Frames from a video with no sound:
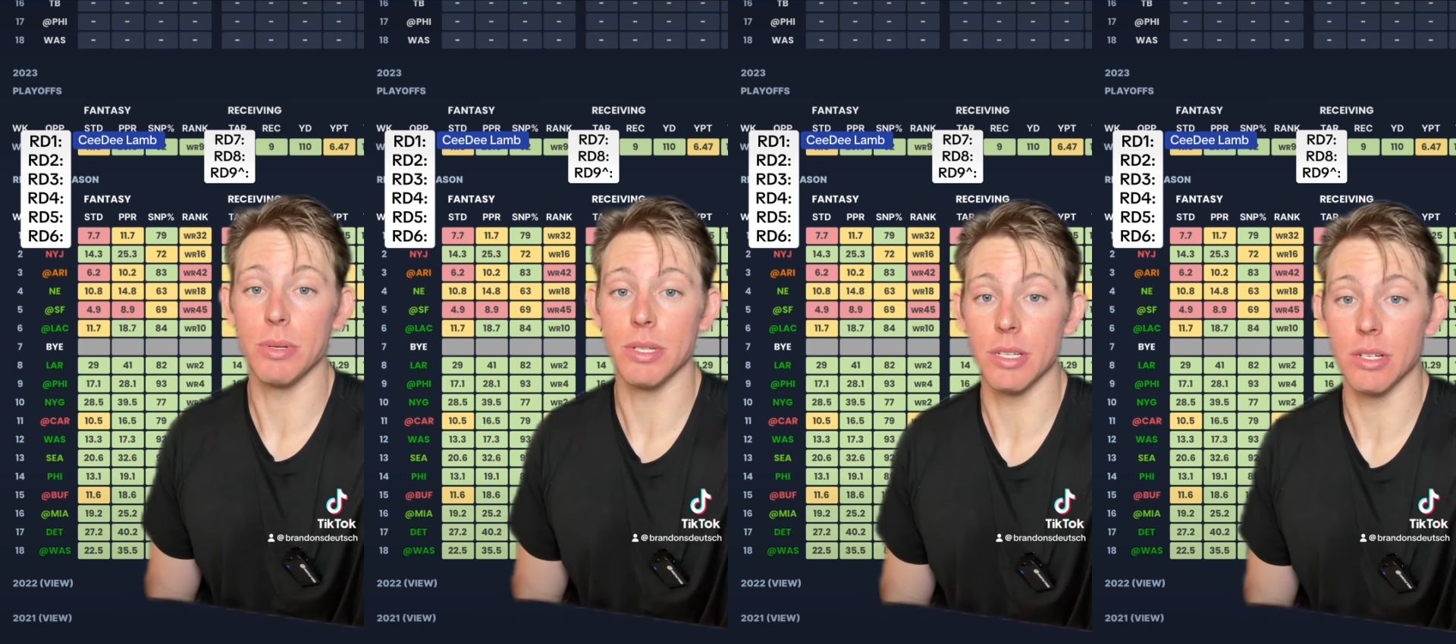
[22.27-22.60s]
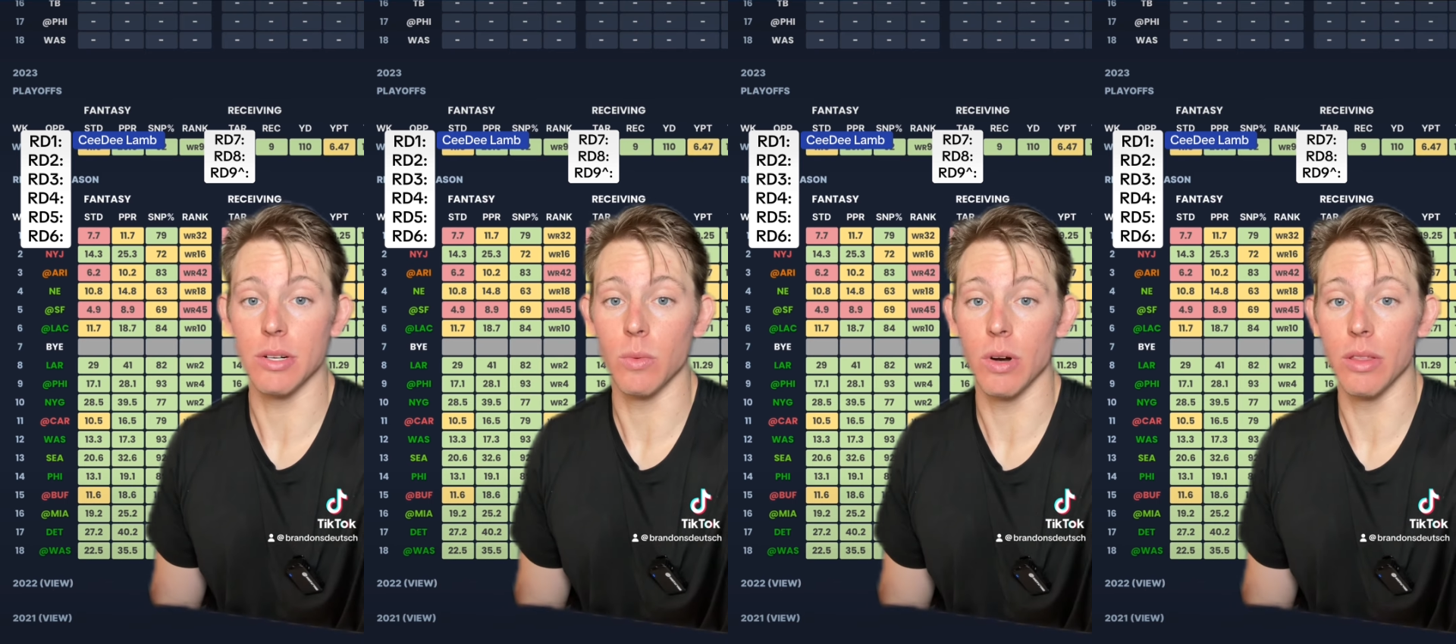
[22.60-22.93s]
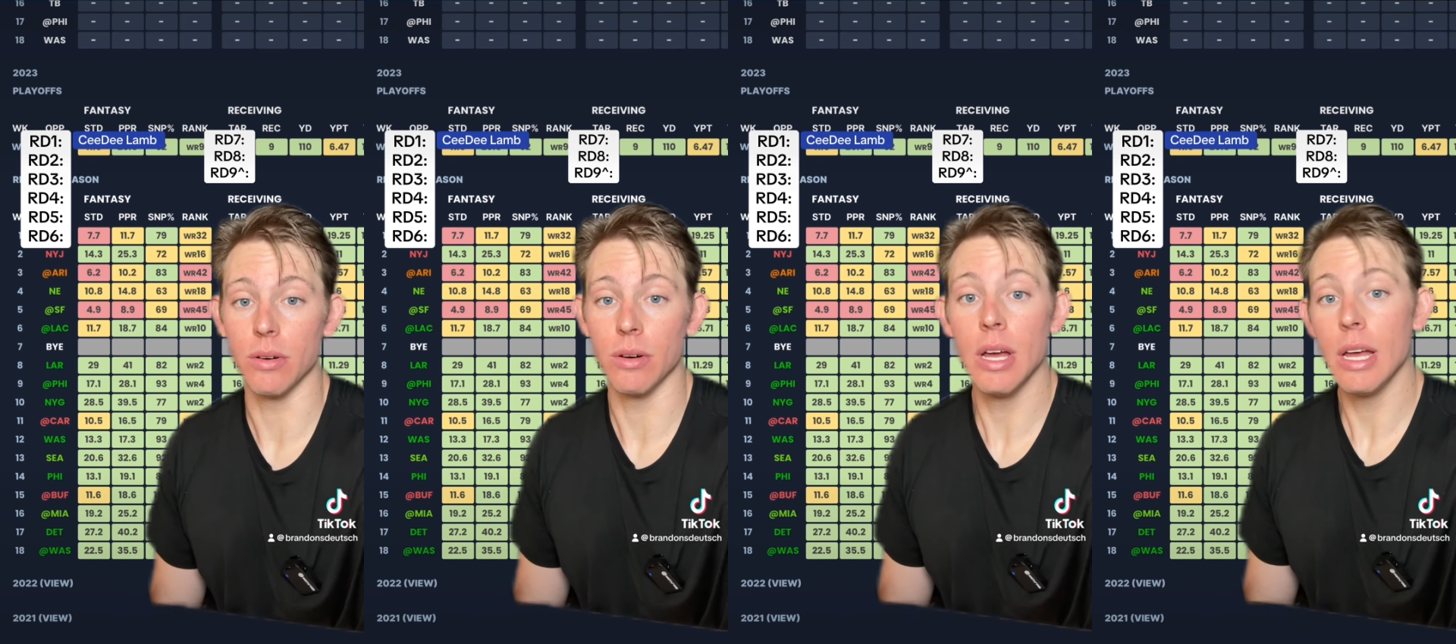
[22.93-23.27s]
position, whether
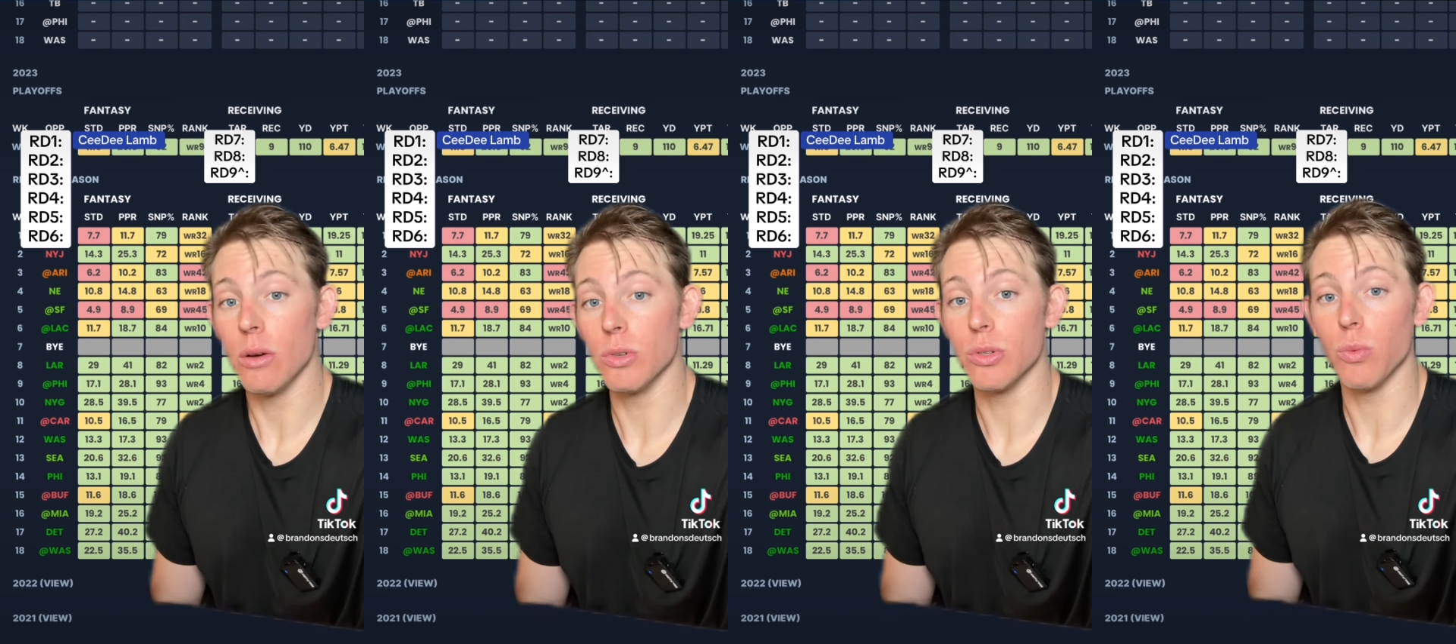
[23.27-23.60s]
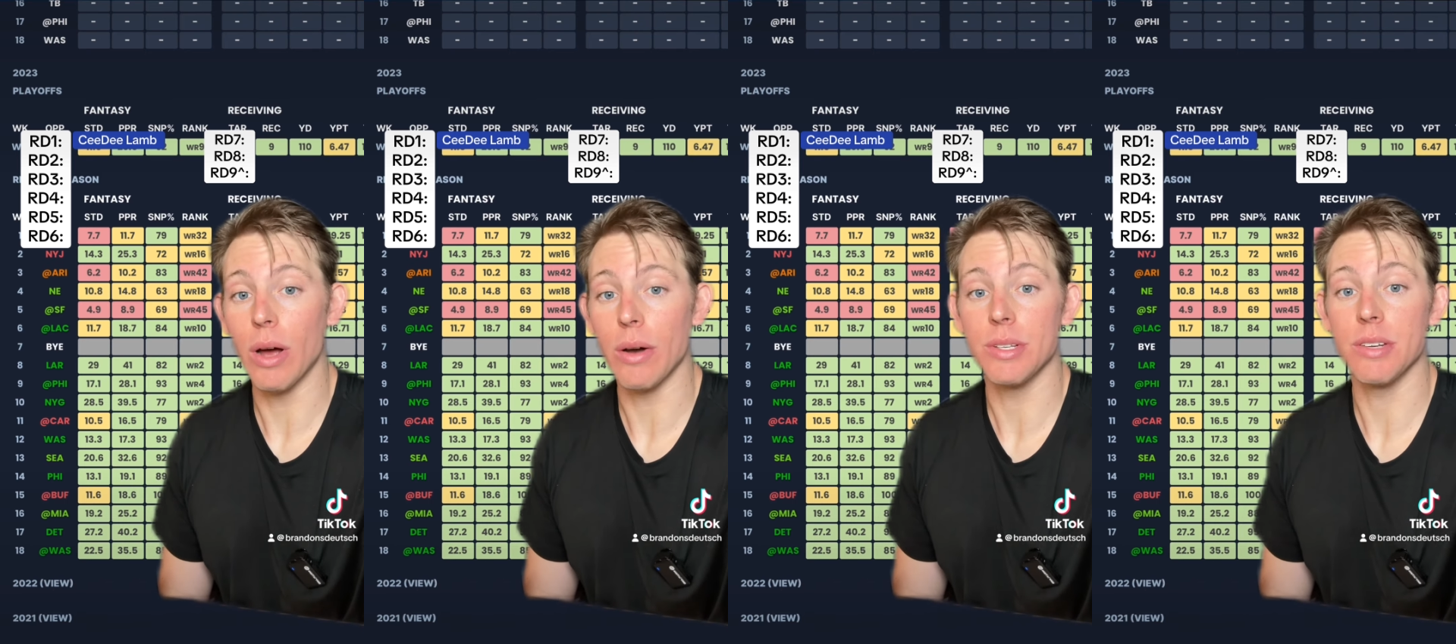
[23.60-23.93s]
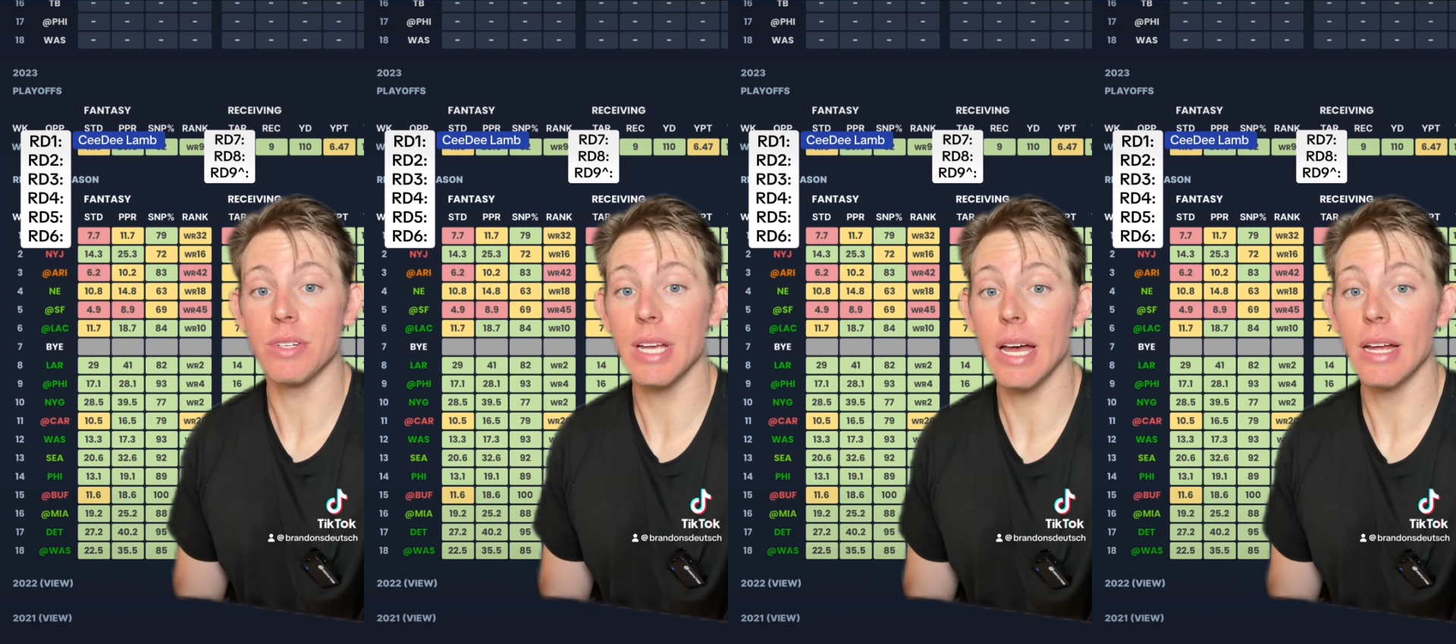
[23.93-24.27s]
it was wide receiver
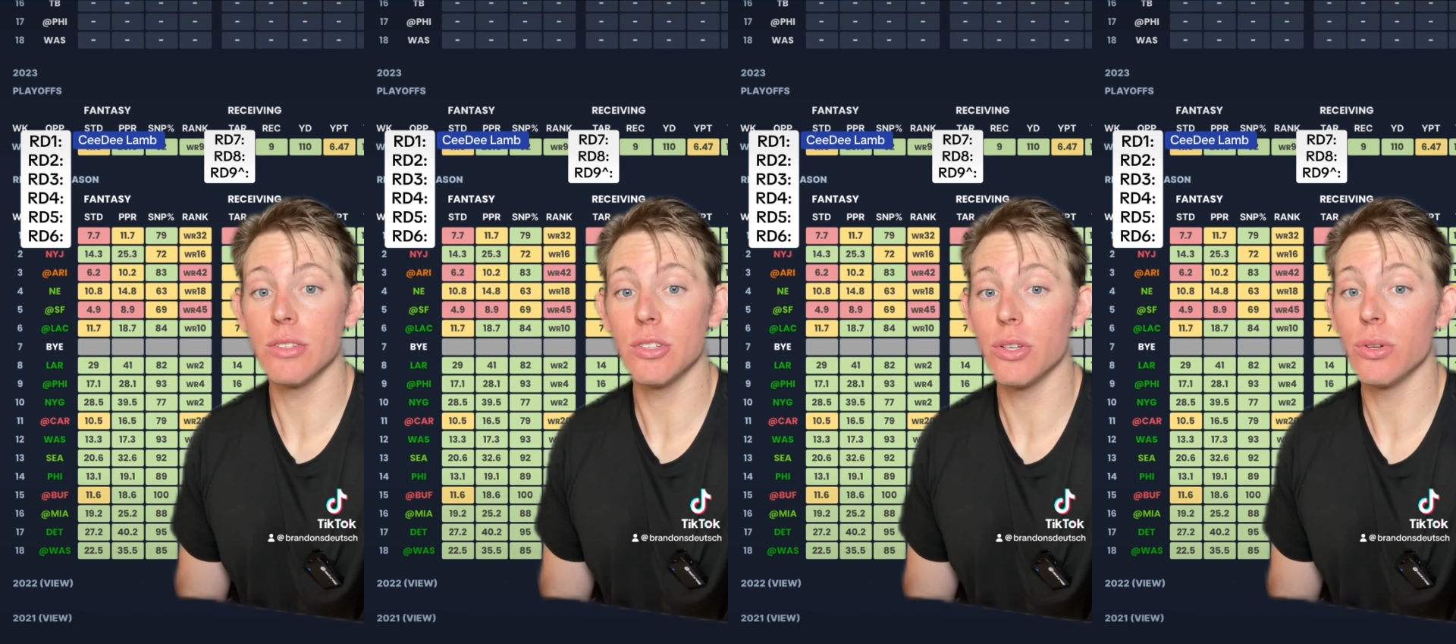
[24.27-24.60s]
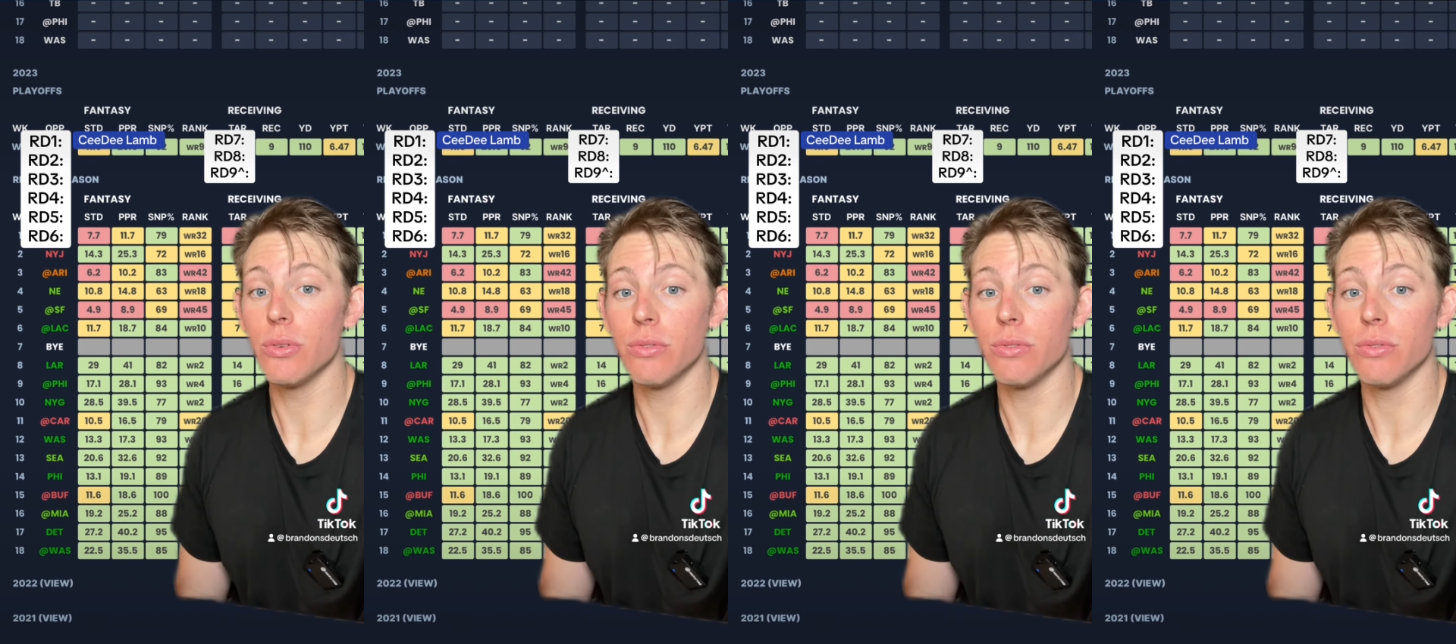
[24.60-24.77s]
10, 2,